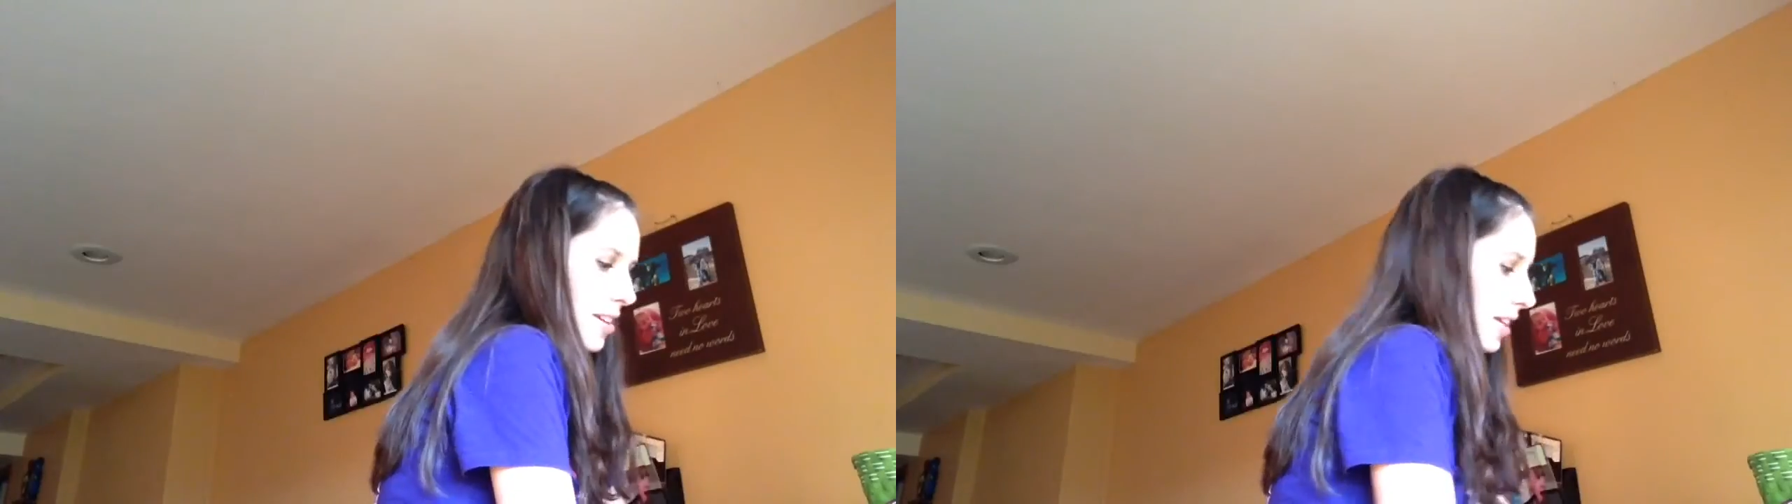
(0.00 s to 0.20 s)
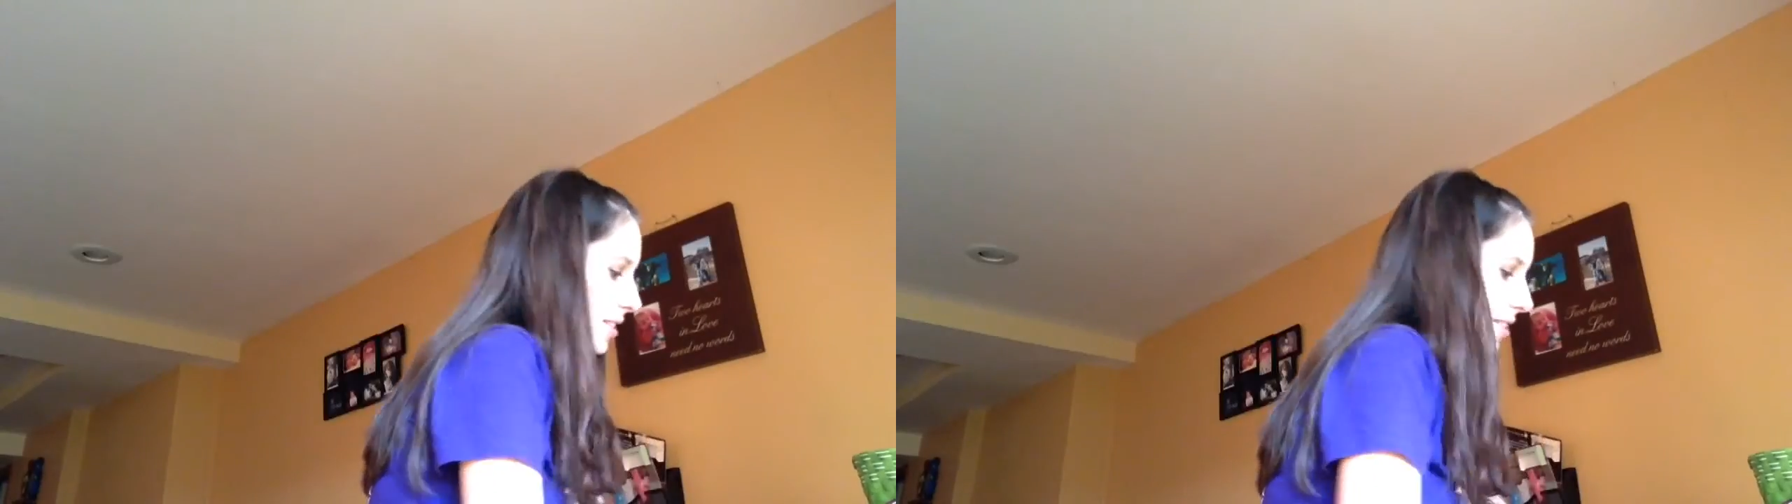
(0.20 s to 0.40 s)

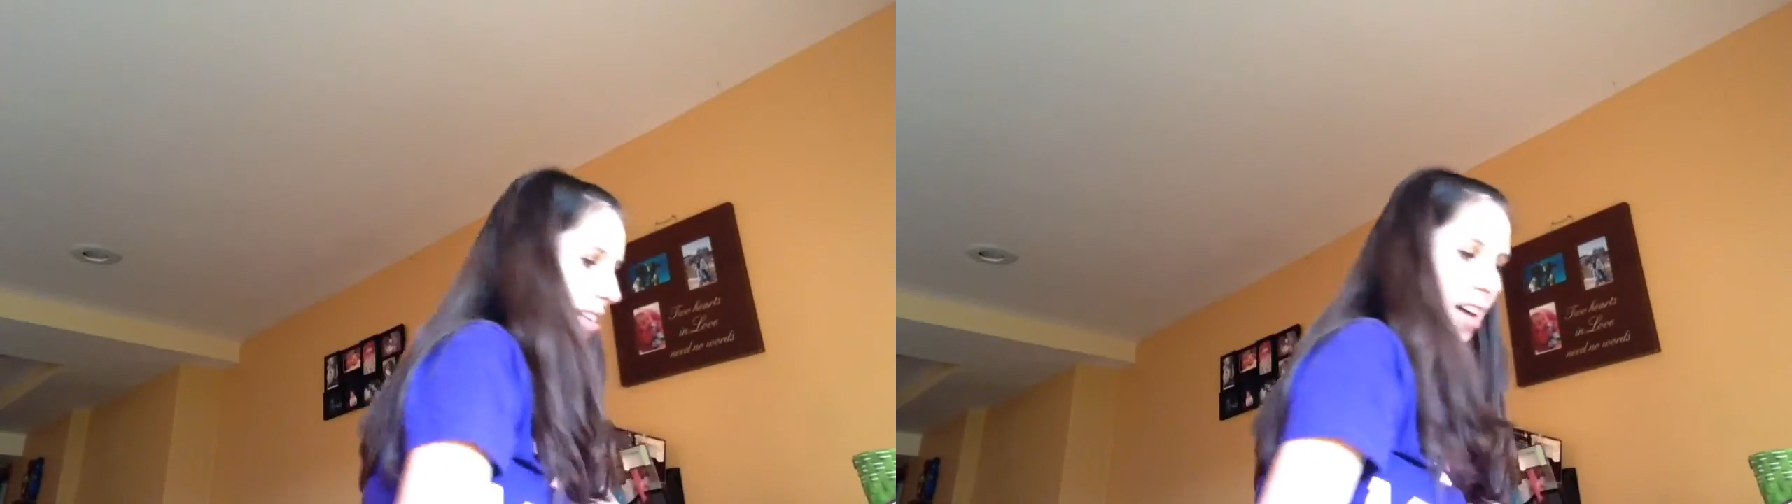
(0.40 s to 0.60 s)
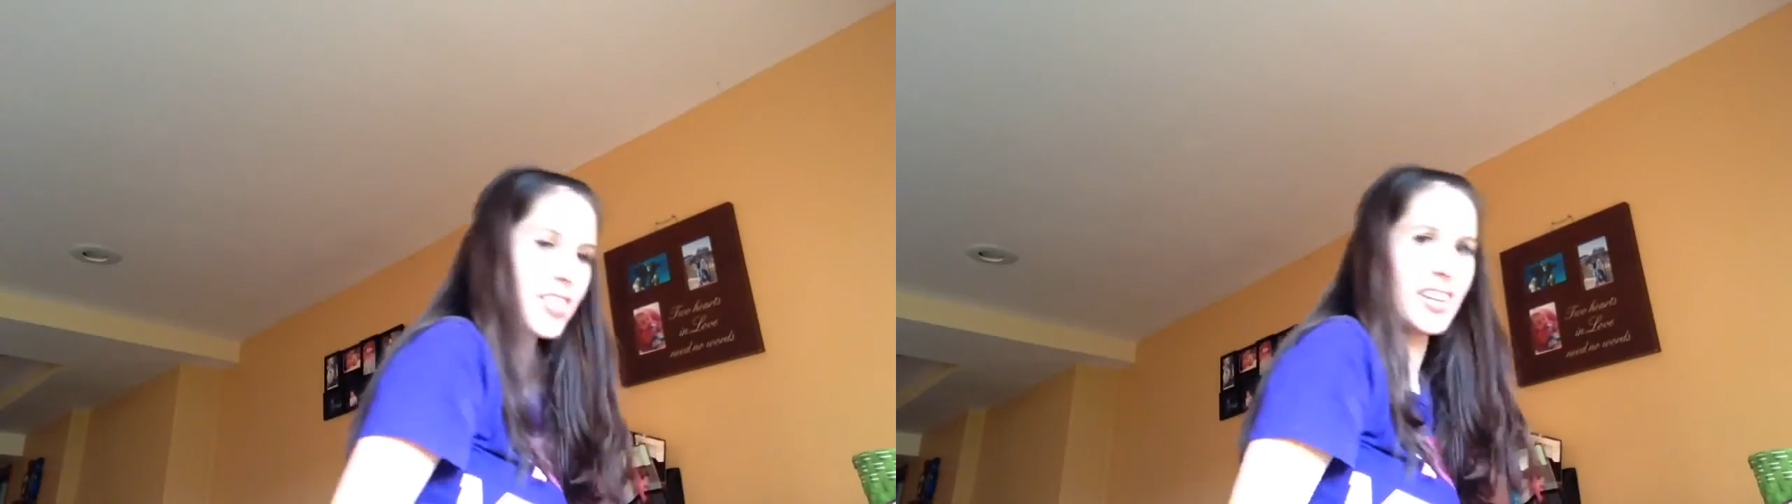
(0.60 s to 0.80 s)
It's
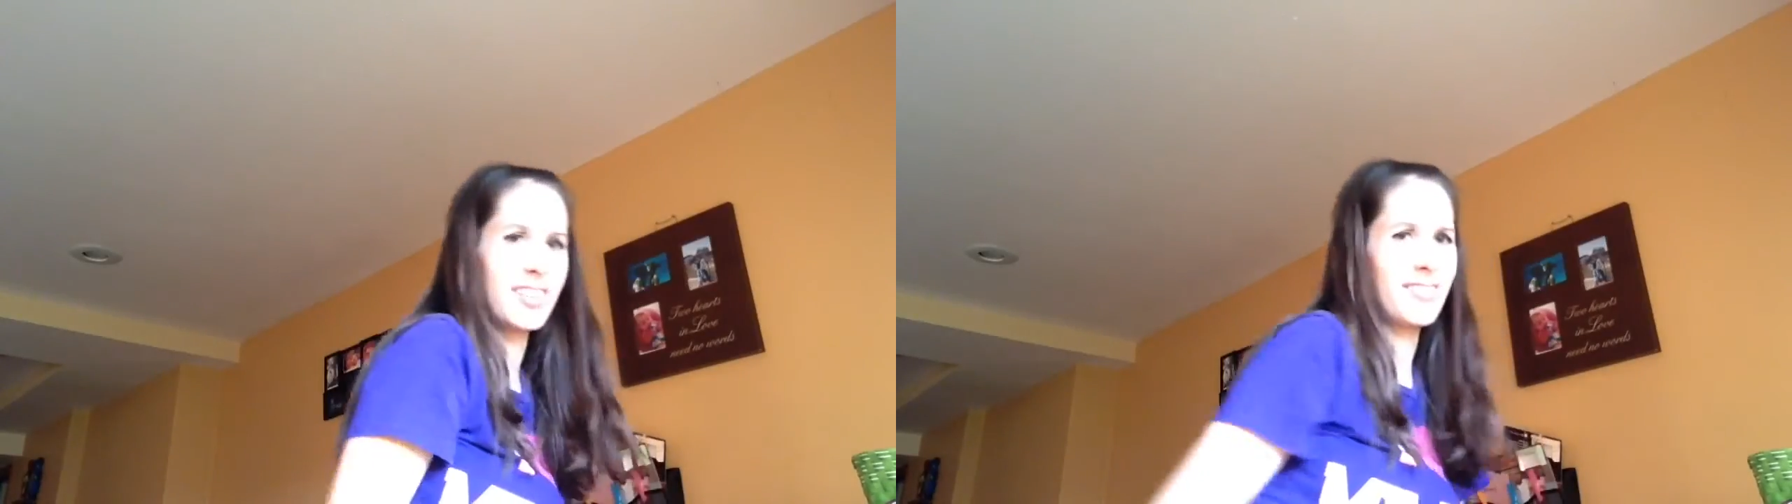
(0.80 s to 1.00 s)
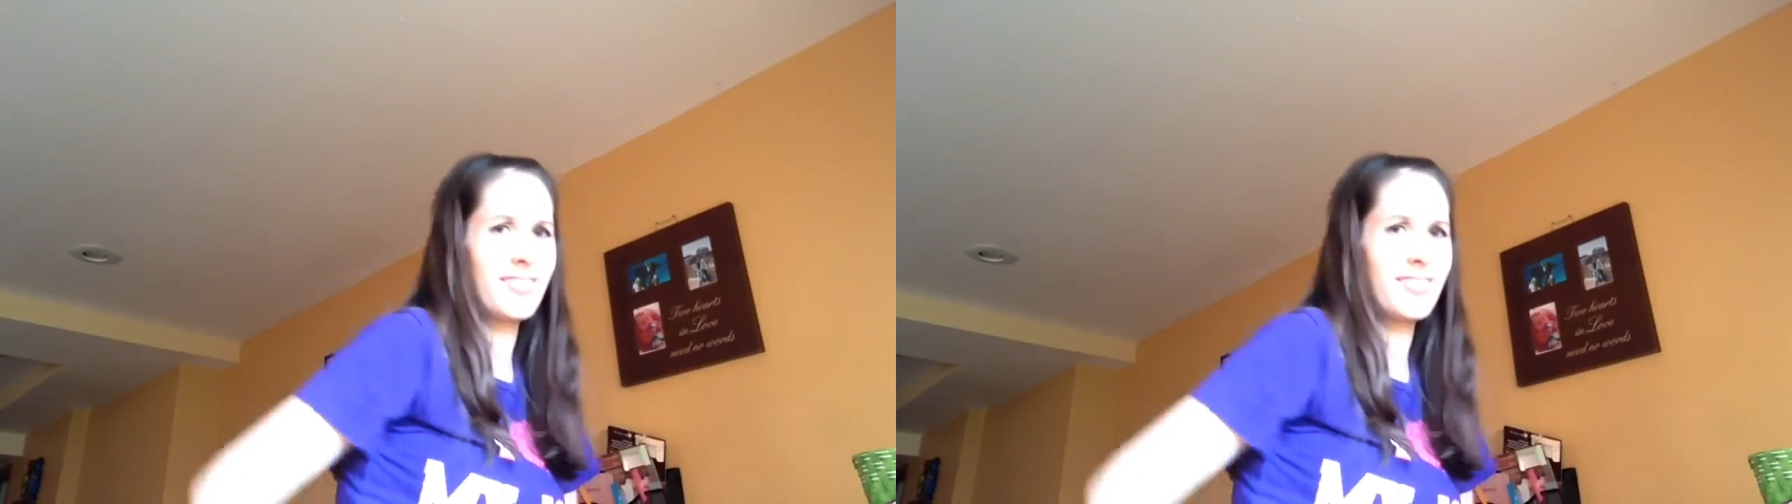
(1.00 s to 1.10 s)
nothing.